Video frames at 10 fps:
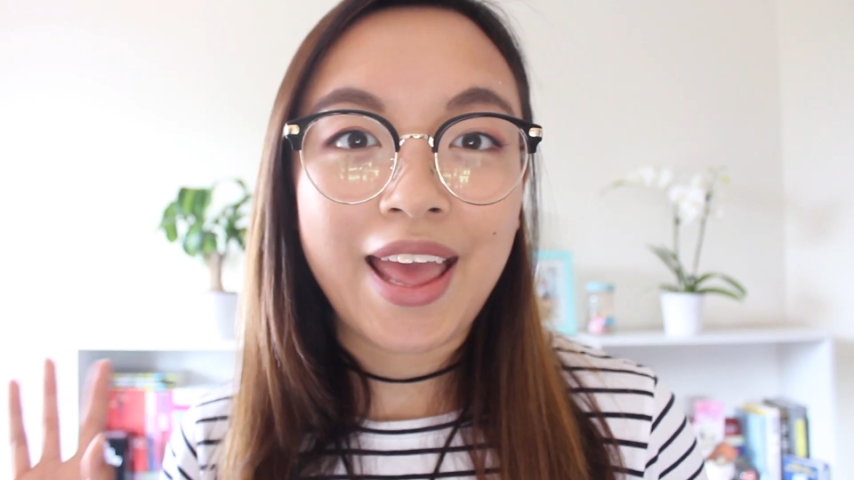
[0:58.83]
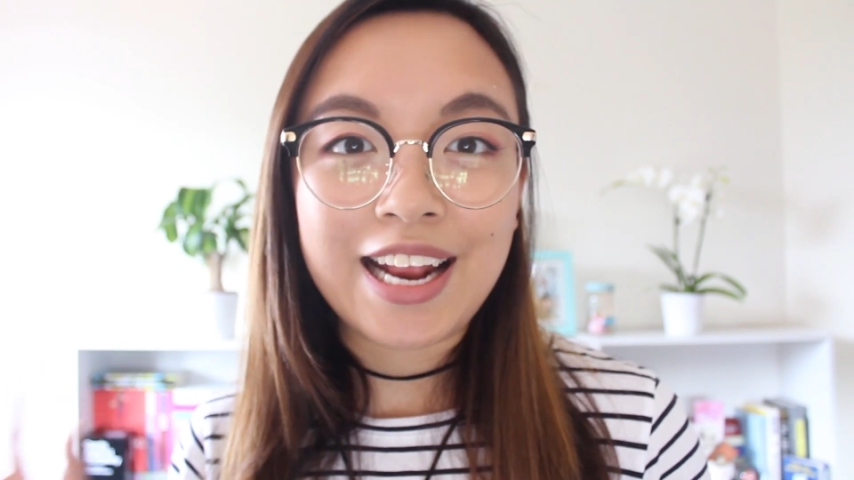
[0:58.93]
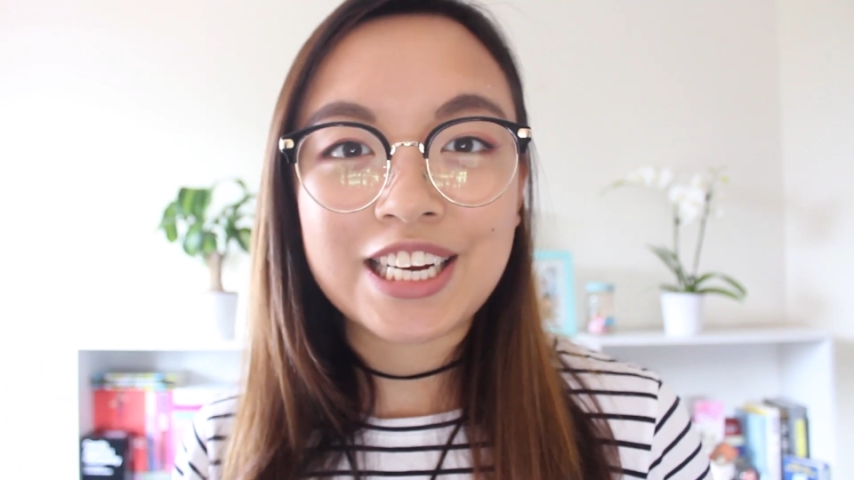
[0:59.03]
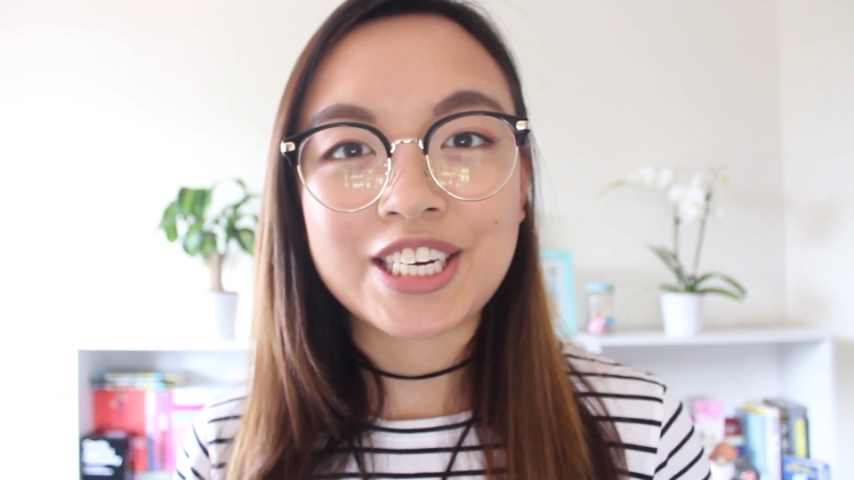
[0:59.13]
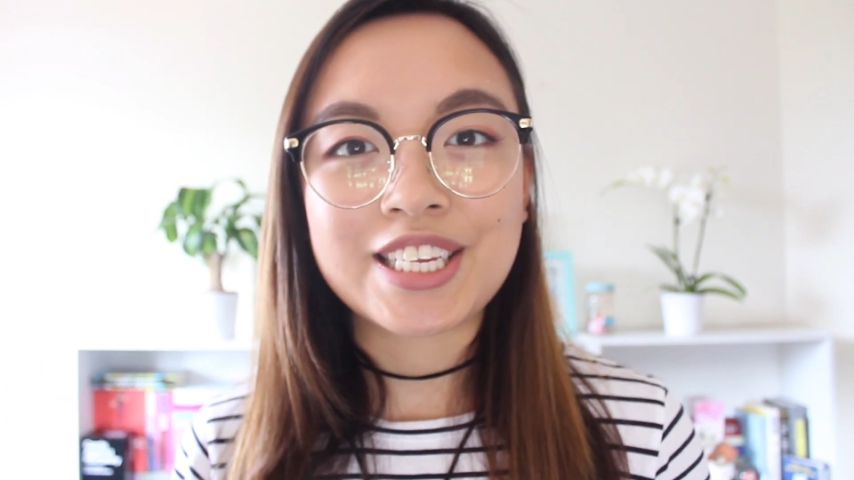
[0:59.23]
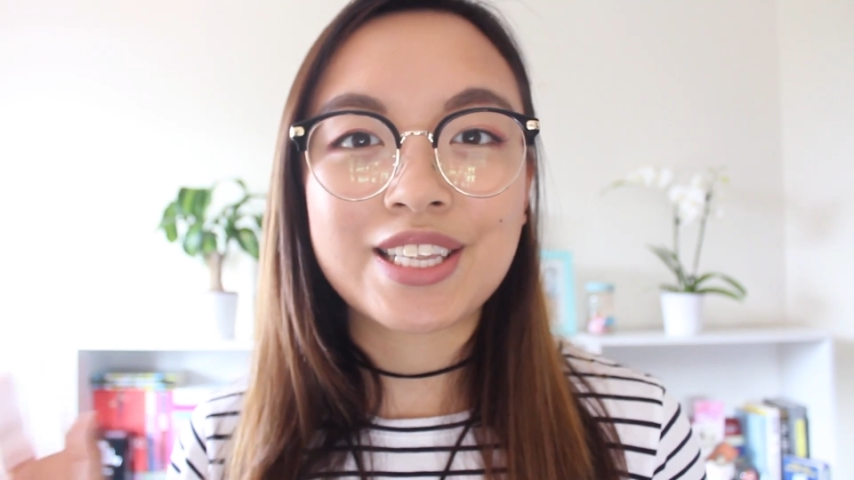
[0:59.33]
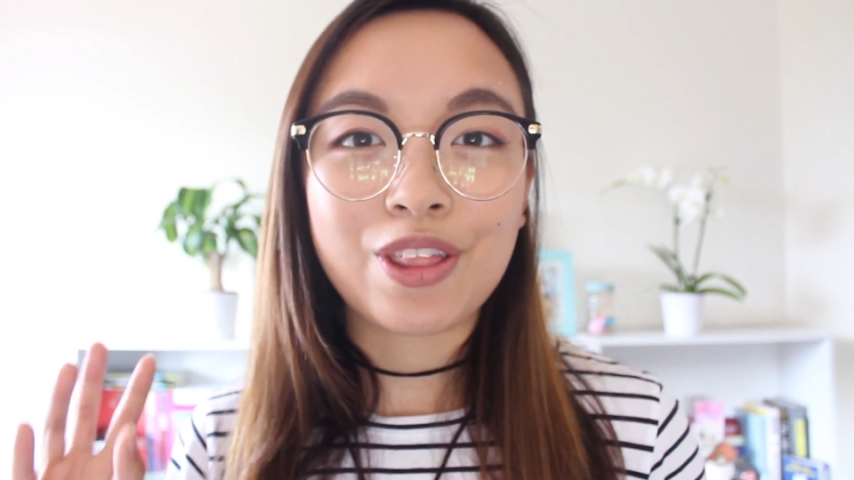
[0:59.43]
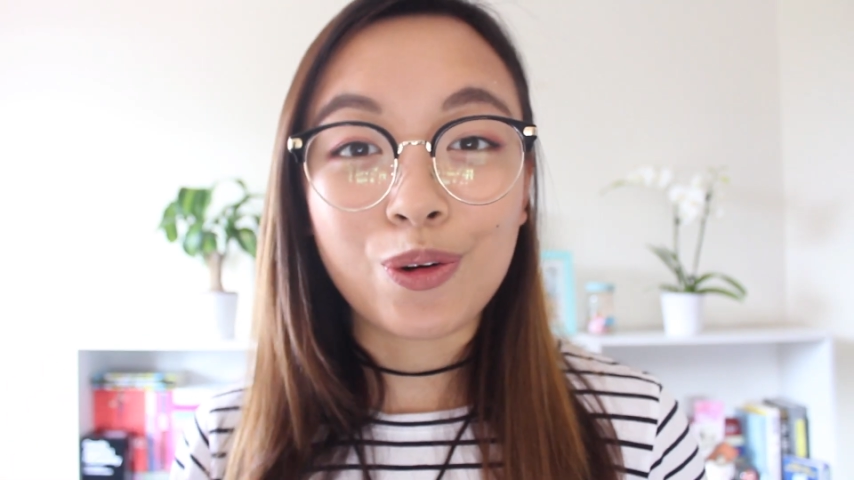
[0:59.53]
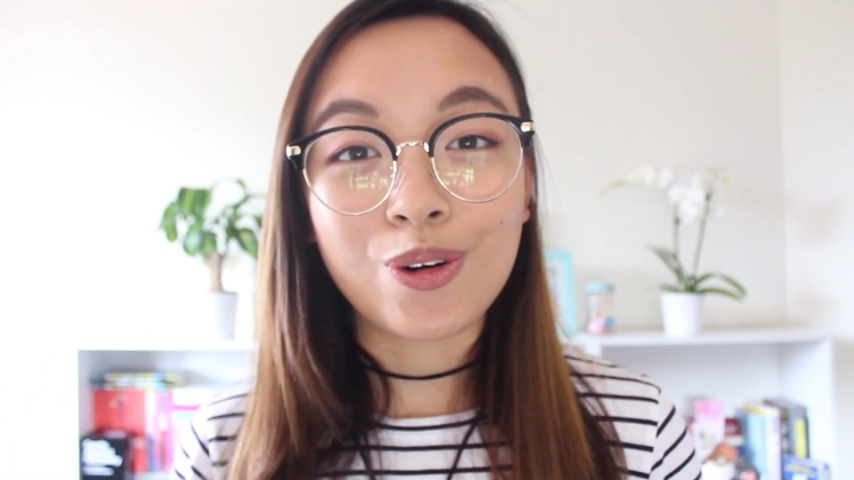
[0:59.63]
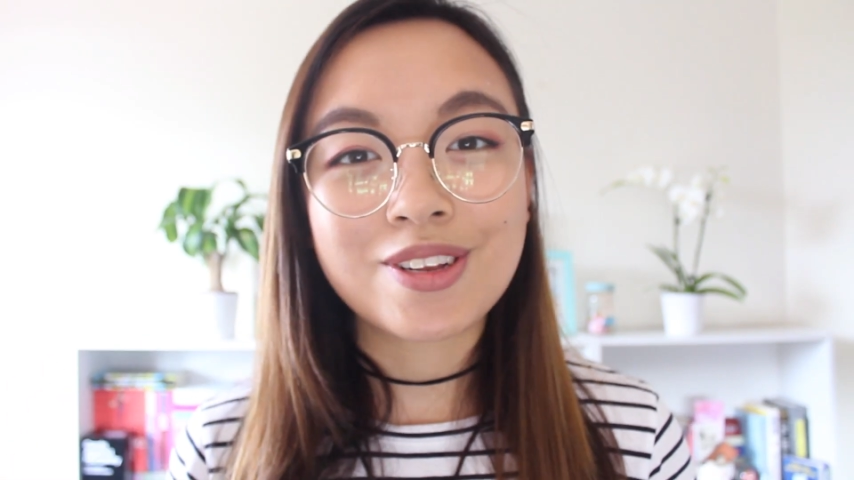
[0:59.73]
anxious
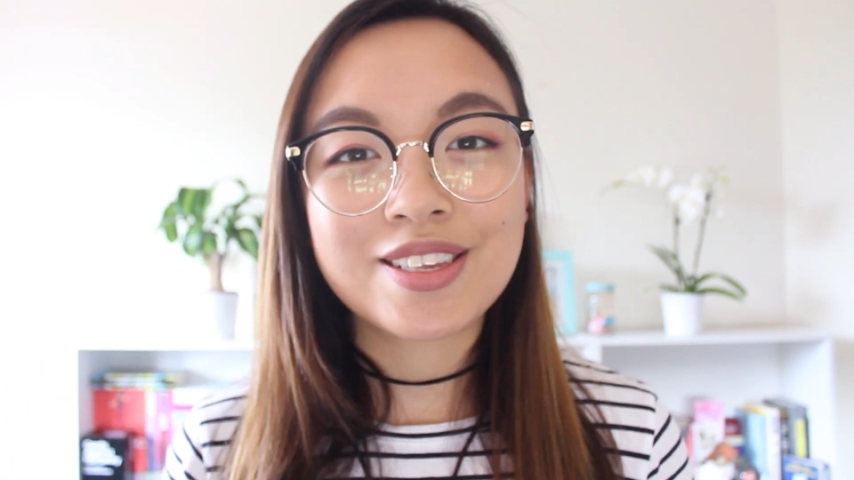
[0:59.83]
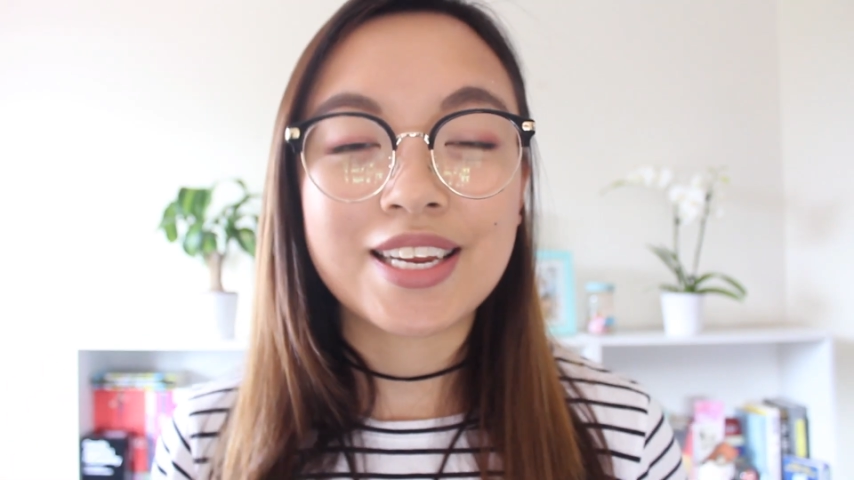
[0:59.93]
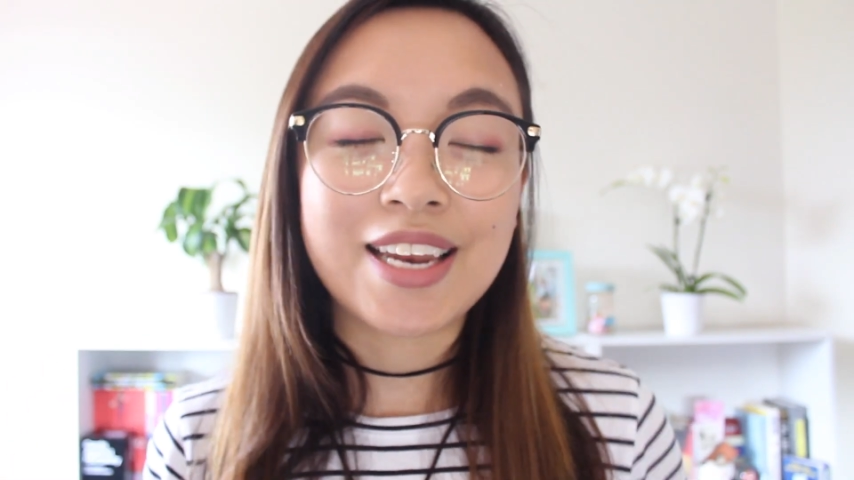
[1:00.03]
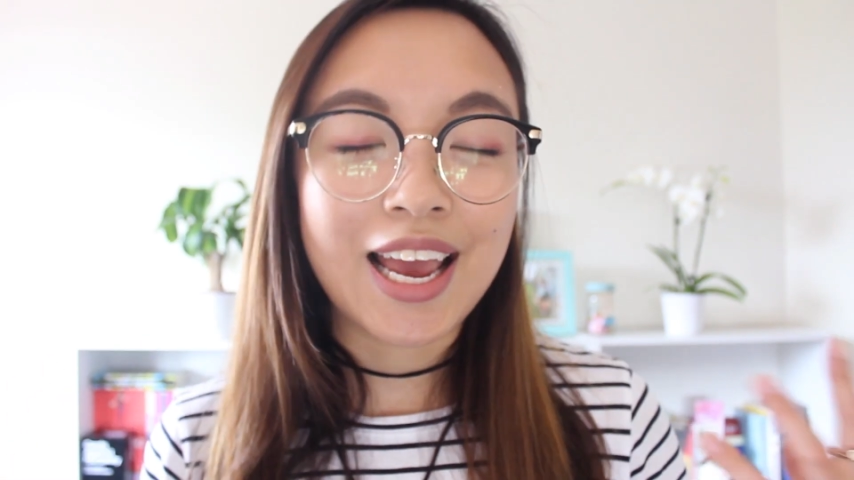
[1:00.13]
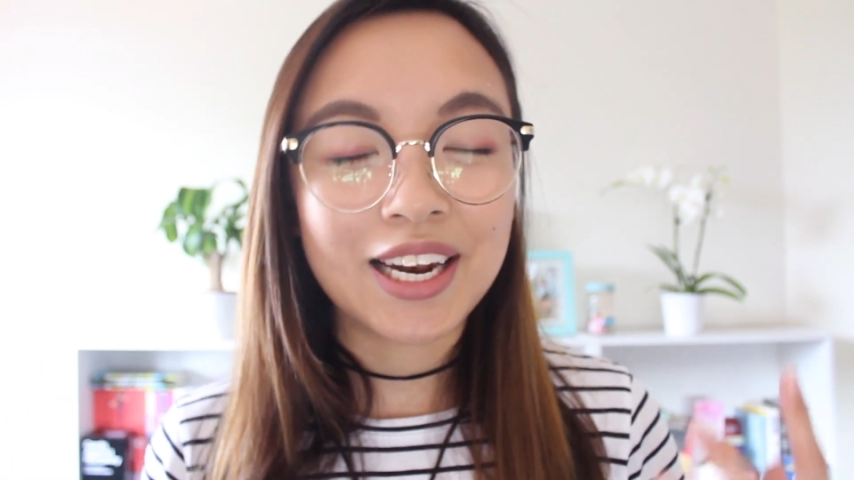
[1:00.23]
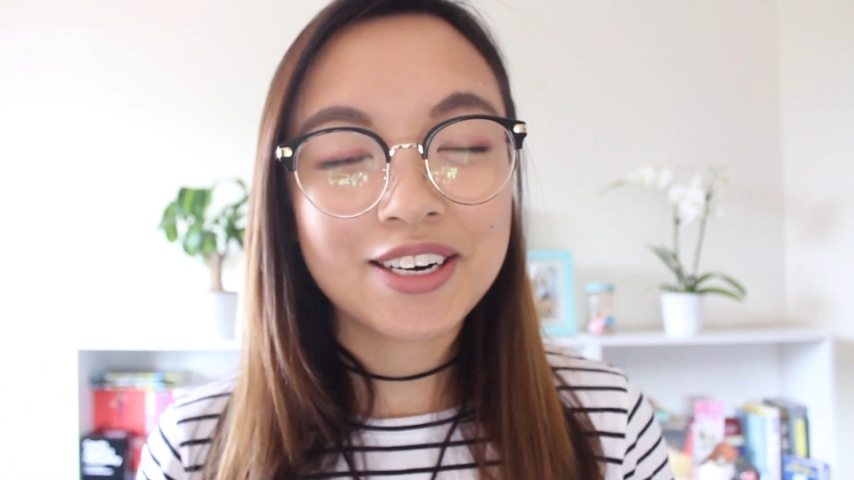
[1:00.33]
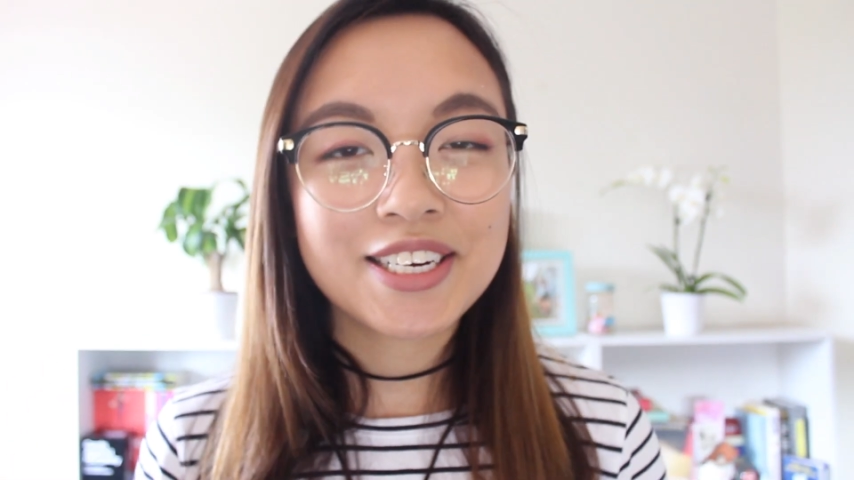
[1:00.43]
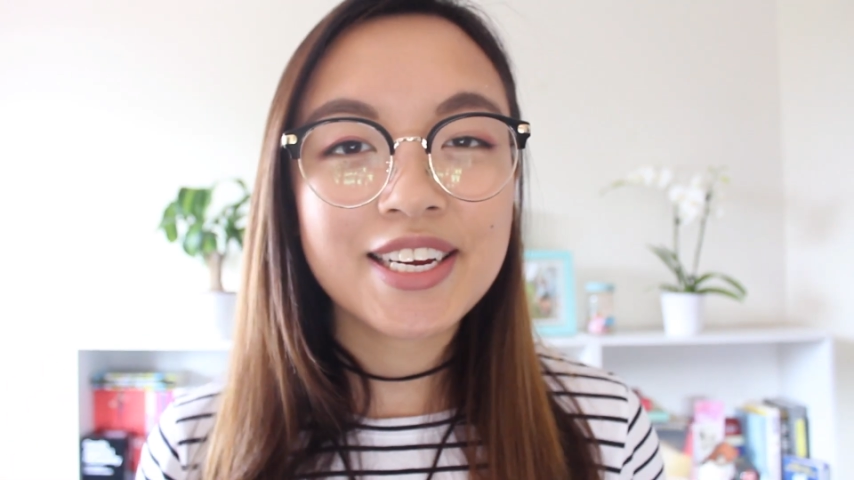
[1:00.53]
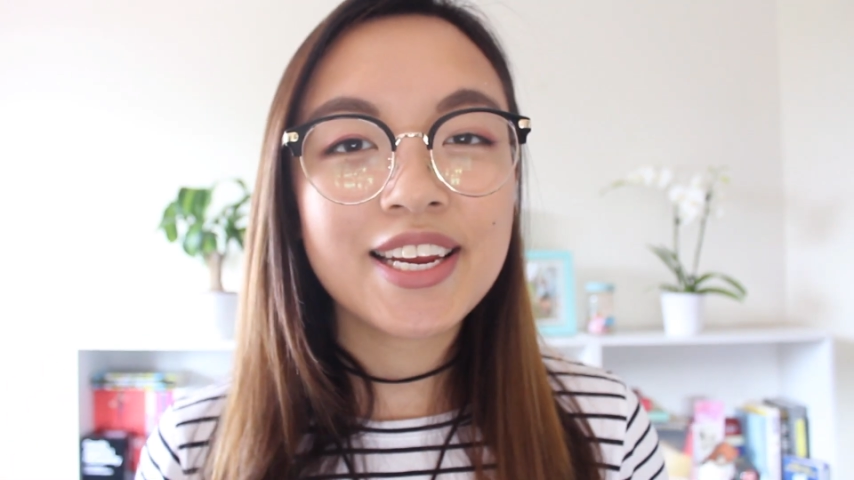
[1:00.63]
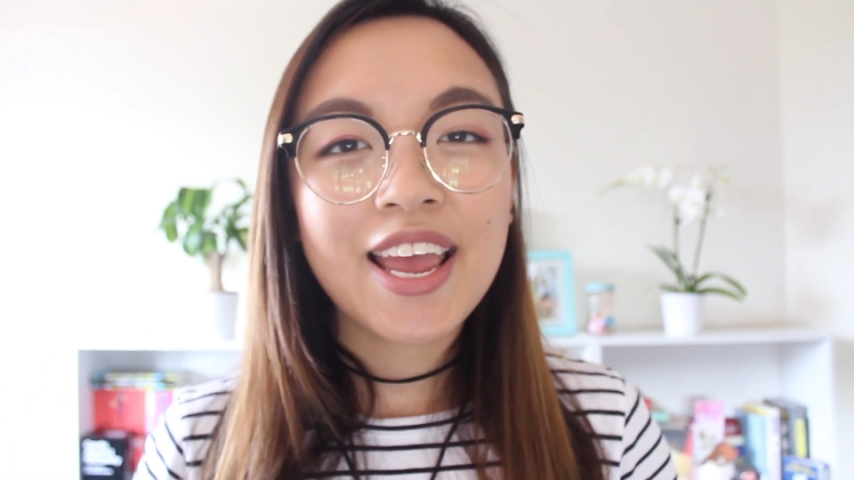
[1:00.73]
thoughts and
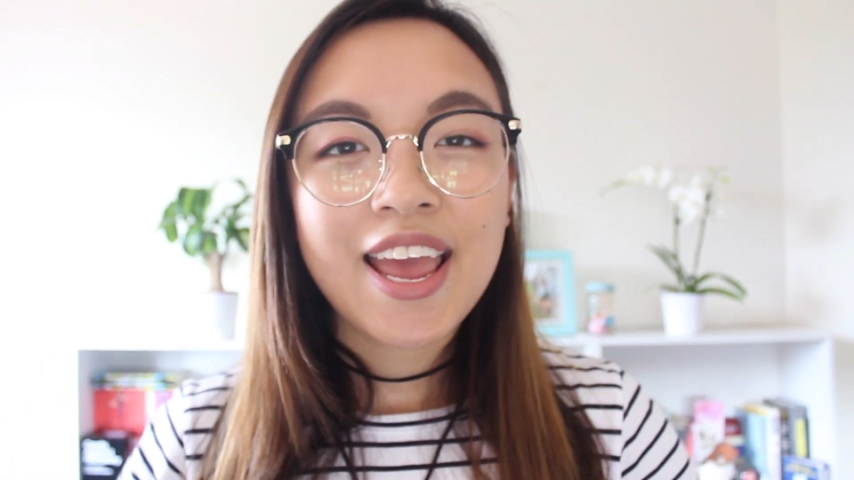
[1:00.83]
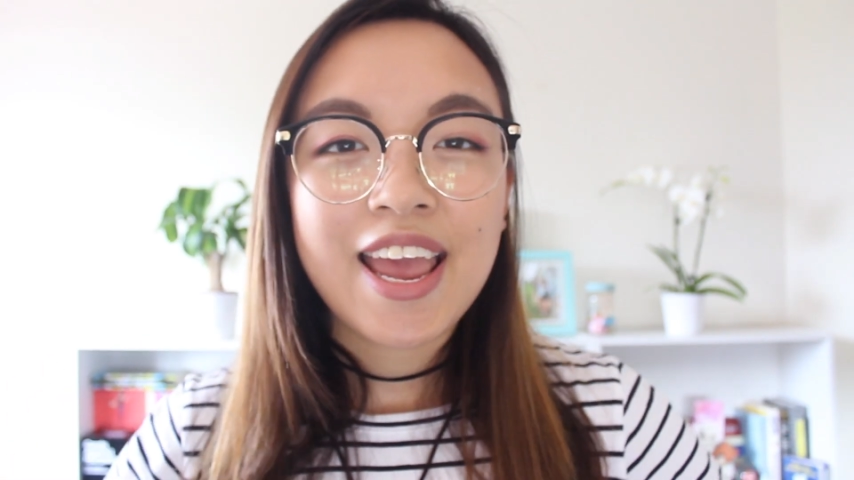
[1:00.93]
energy